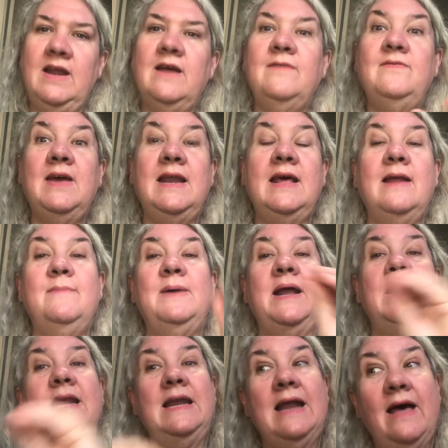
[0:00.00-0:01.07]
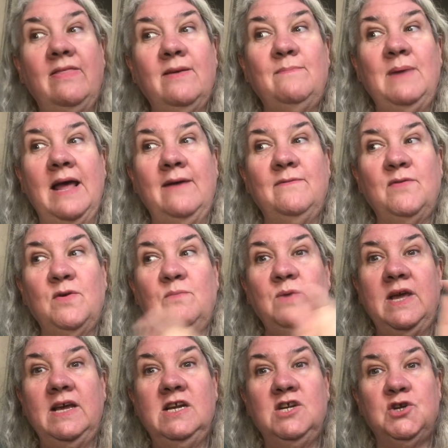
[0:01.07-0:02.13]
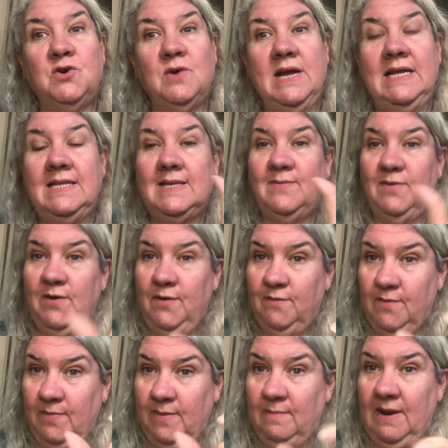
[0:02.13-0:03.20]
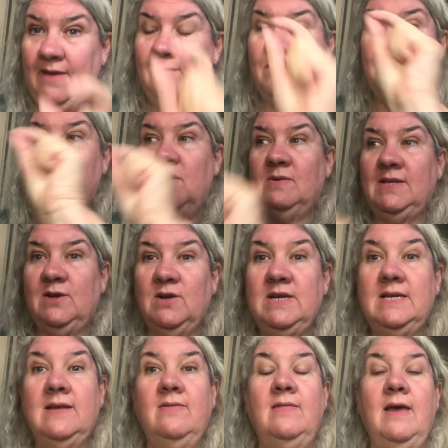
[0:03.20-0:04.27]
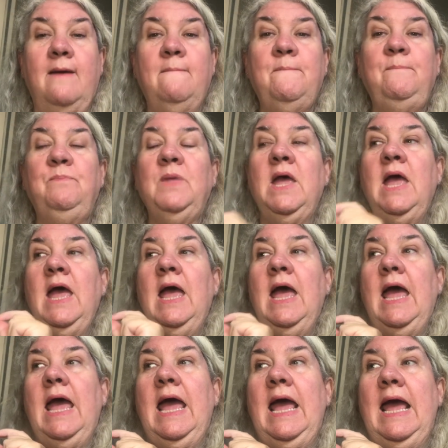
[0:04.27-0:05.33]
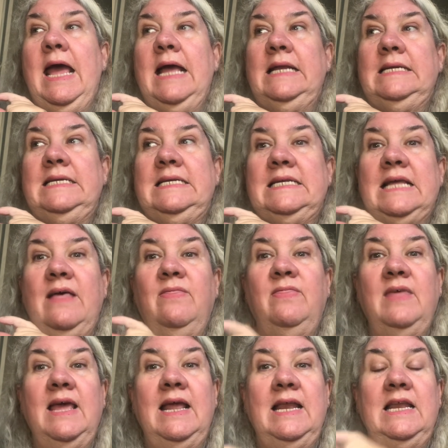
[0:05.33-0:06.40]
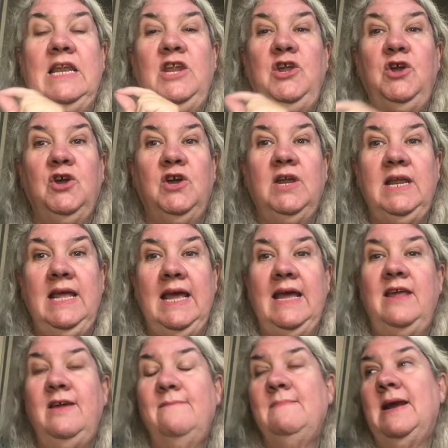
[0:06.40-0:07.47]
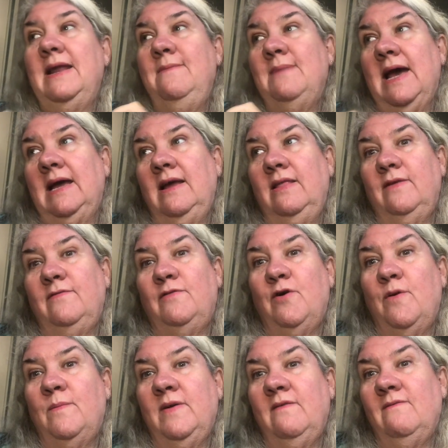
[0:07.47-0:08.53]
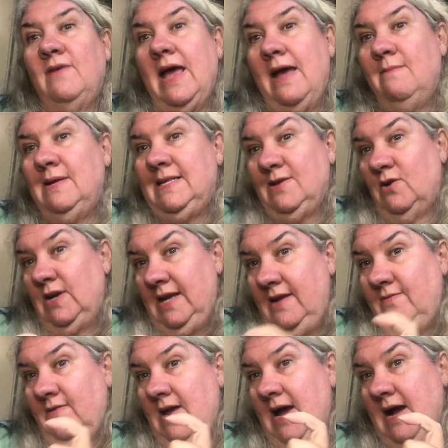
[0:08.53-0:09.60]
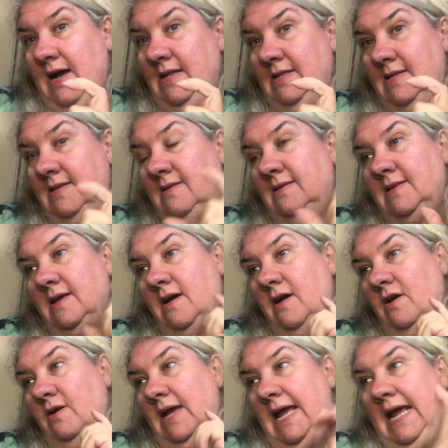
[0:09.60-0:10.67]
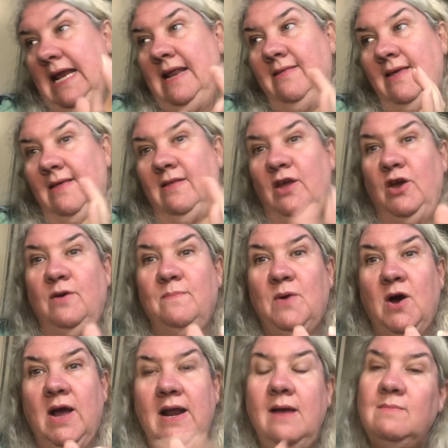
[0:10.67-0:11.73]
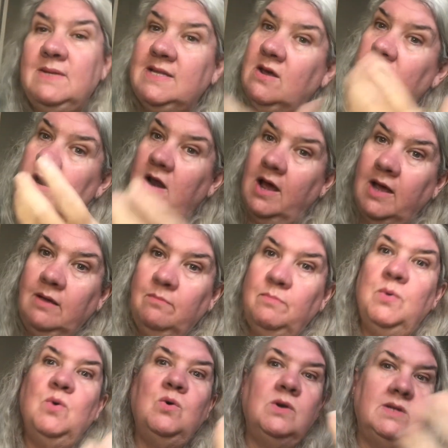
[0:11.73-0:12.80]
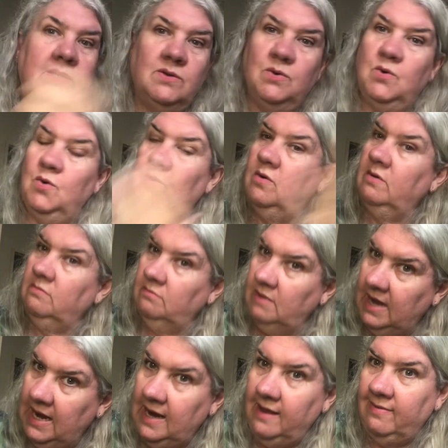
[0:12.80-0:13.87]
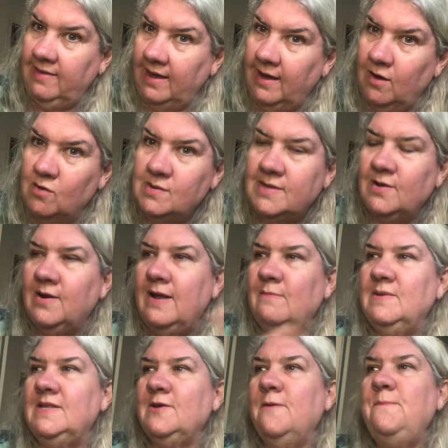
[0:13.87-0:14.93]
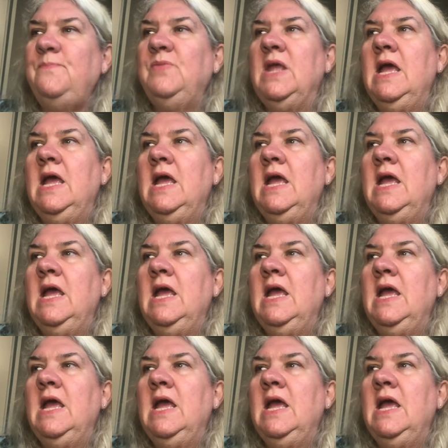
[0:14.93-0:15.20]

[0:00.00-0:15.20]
I found out about another platform where you could transfer from the platform I was on to them. And then you could get your money back in the form of Amazon gift cards. So anything that you could buy on Amazon, like books or anything else on Amazon,